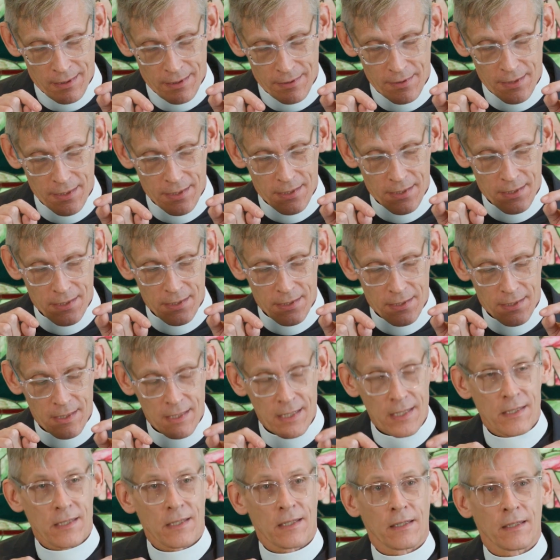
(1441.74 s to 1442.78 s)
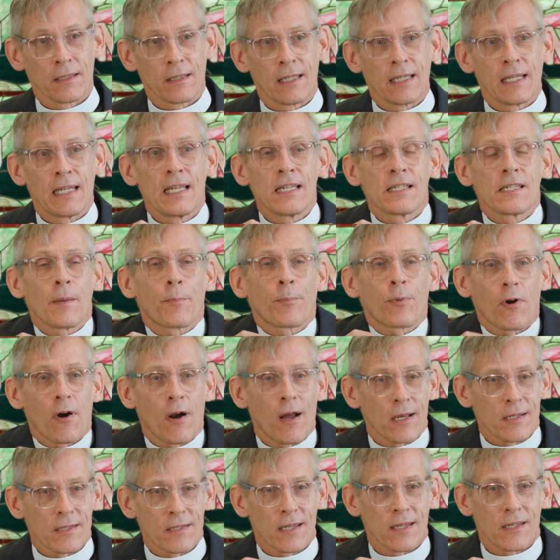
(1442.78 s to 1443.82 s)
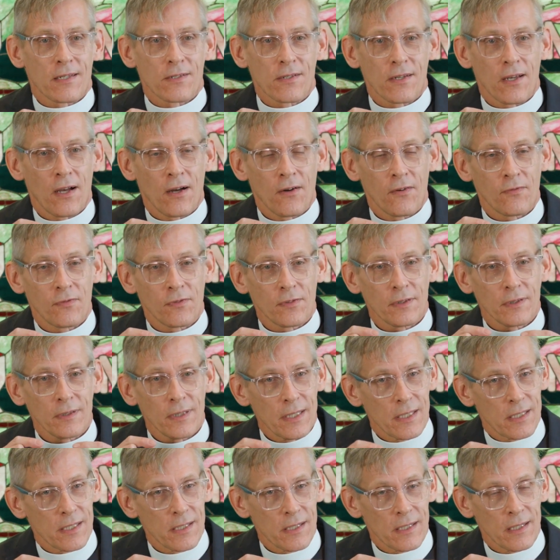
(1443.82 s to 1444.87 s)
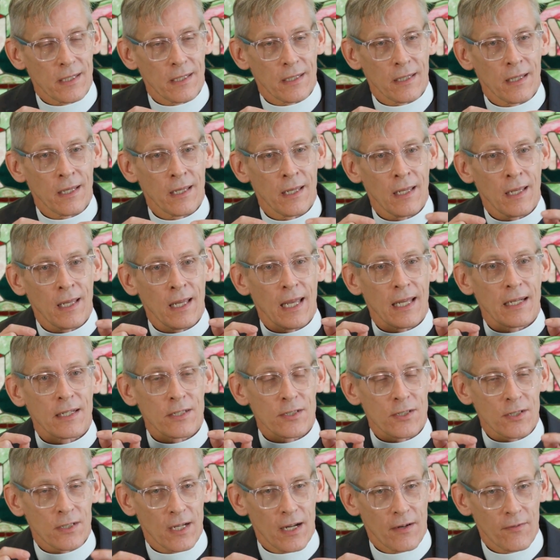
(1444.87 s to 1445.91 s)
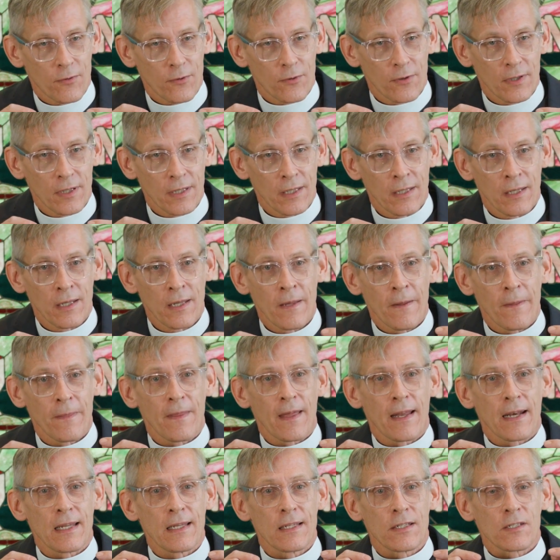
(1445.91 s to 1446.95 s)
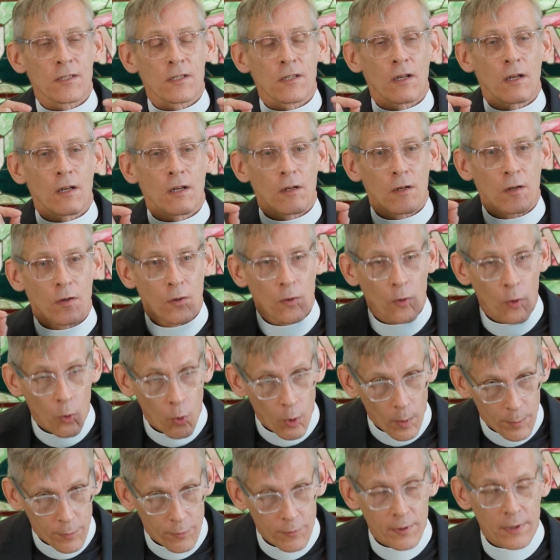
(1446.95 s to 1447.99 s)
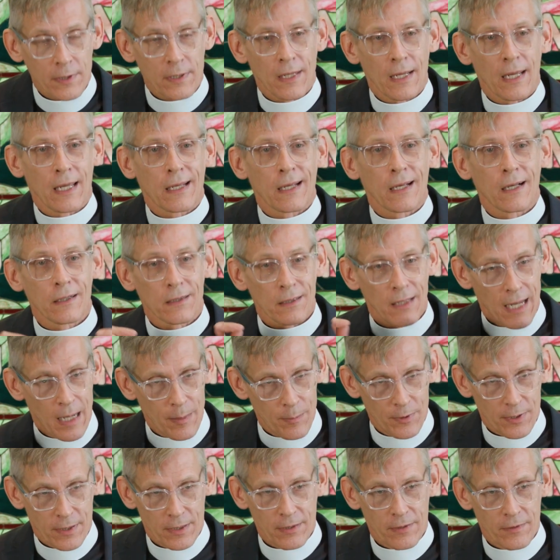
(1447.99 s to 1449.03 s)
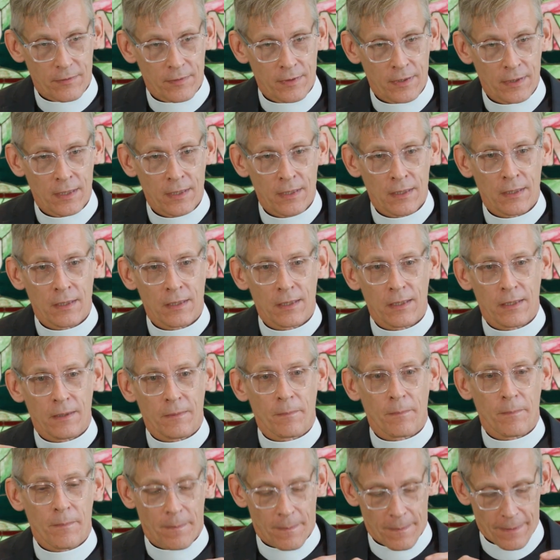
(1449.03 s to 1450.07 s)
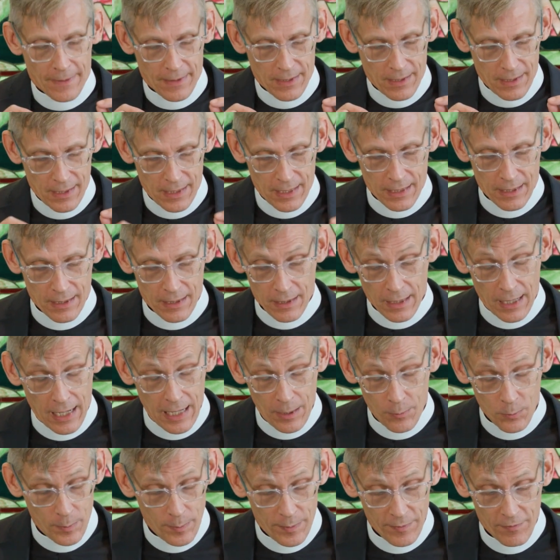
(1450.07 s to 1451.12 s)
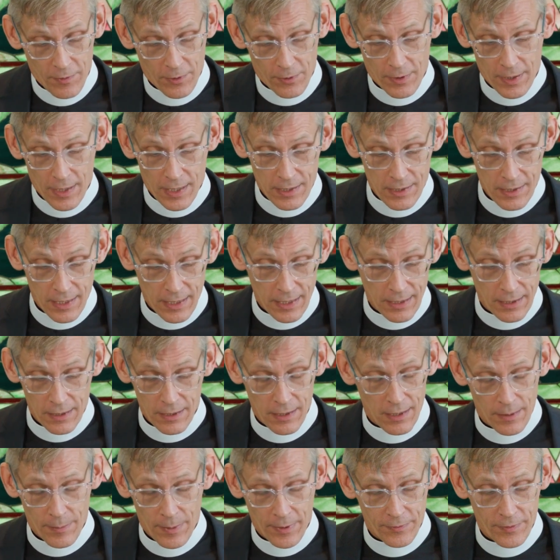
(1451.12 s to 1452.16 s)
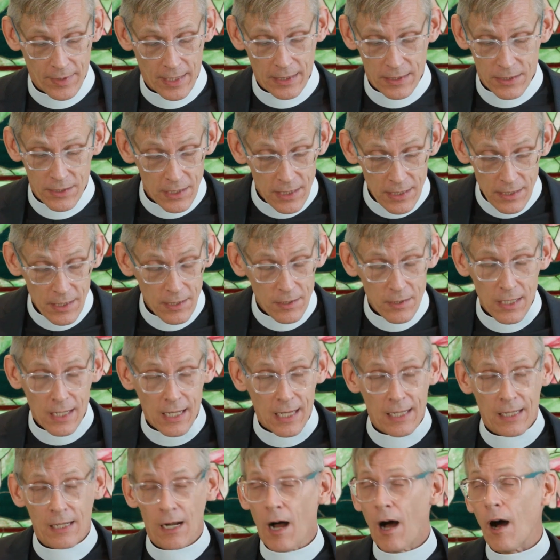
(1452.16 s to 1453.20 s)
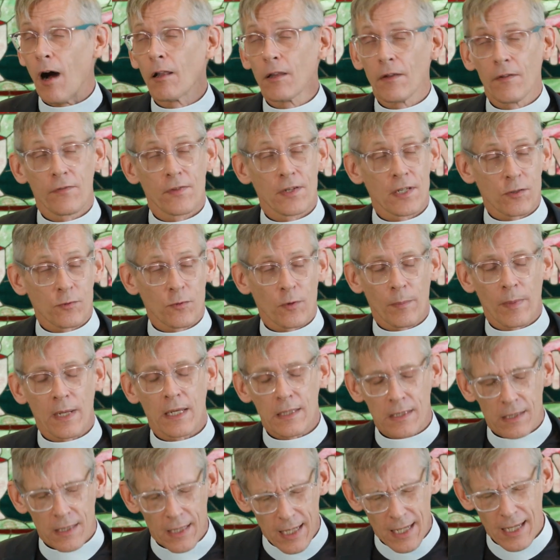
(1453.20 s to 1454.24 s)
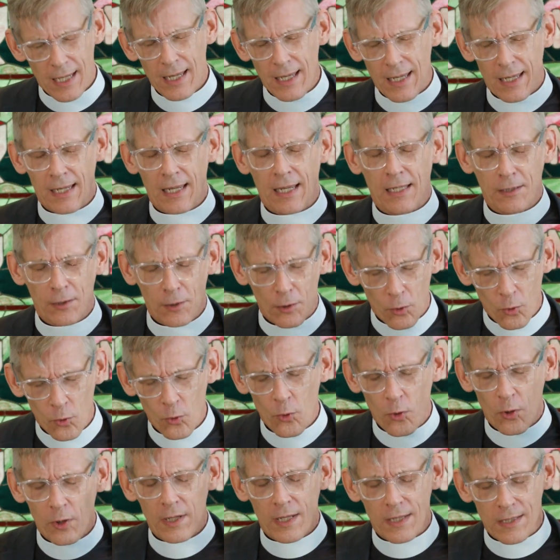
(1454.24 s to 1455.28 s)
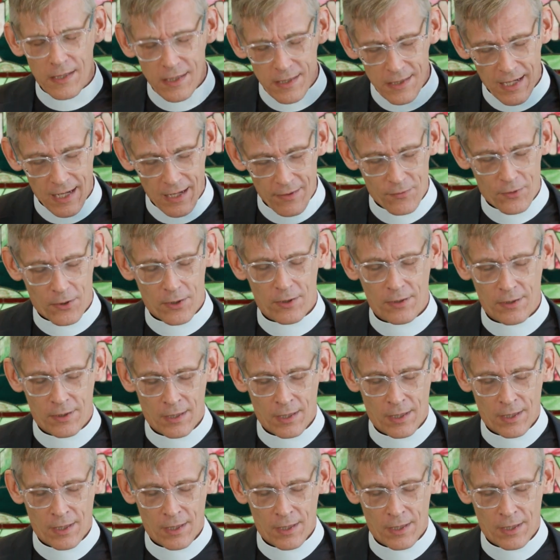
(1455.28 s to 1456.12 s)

this season. It is a process of listening and discovery that is corporate and collaborative. And I would be very excited about that. Jesus, in all of this, remains King and Lord and Savior.